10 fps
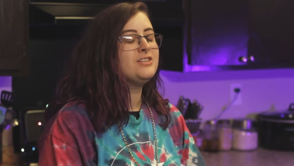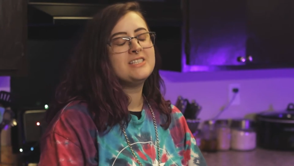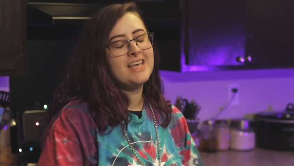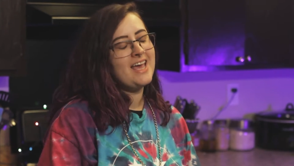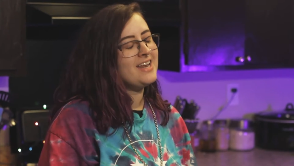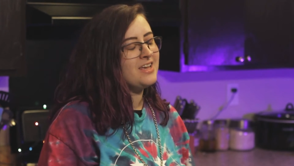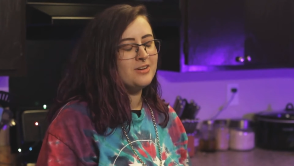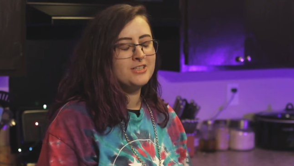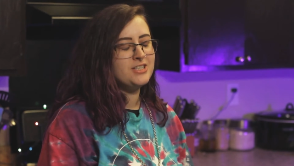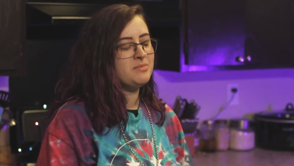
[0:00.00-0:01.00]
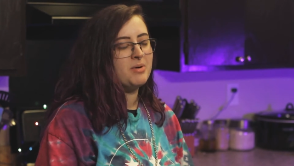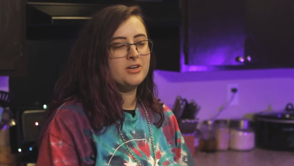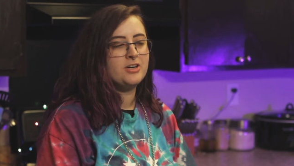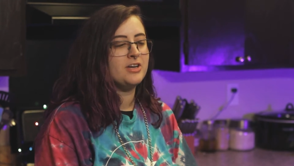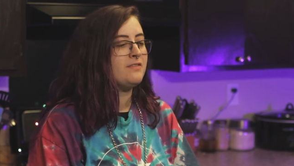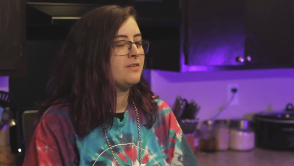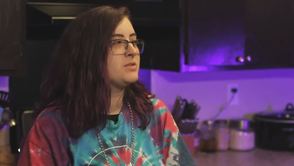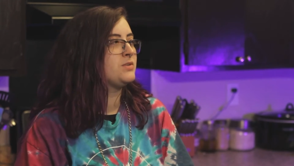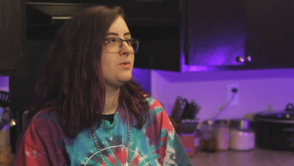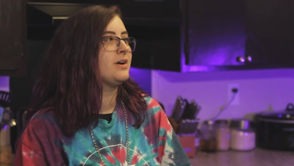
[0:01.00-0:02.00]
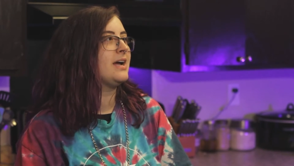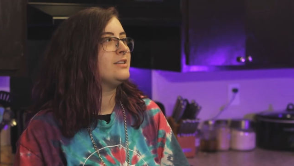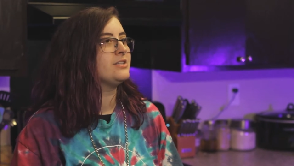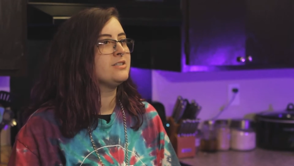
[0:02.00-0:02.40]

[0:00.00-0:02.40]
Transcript: could just get any crunchy butter cookie from the store and